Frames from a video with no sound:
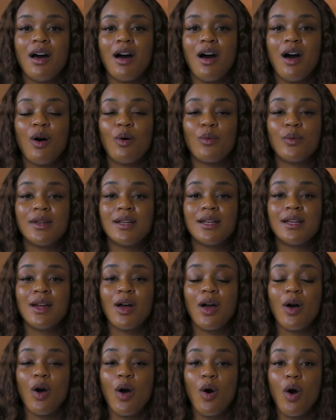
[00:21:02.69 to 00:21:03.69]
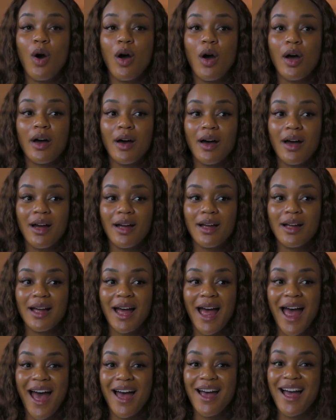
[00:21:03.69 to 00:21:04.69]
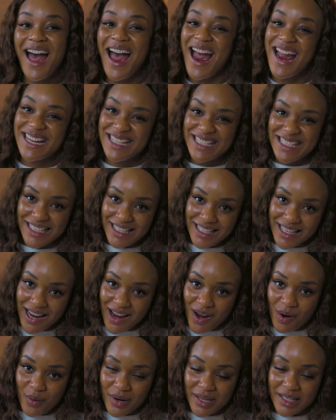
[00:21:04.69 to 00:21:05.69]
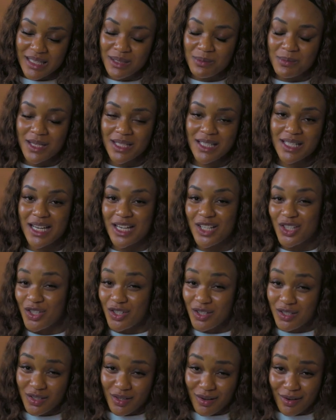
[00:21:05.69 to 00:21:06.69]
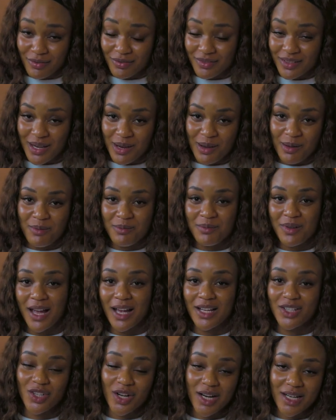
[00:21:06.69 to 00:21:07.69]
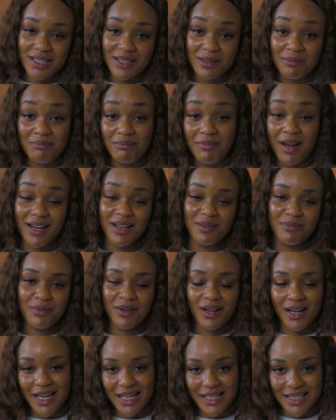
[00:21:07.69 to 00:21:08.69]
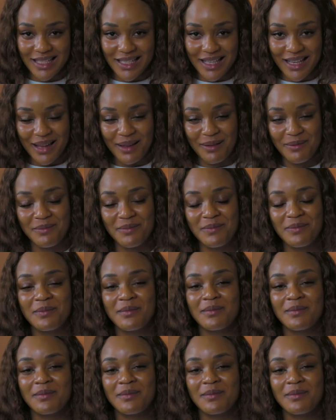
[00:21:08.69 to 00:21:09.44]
Are we hiding our expectations of them and trying to manipulate them,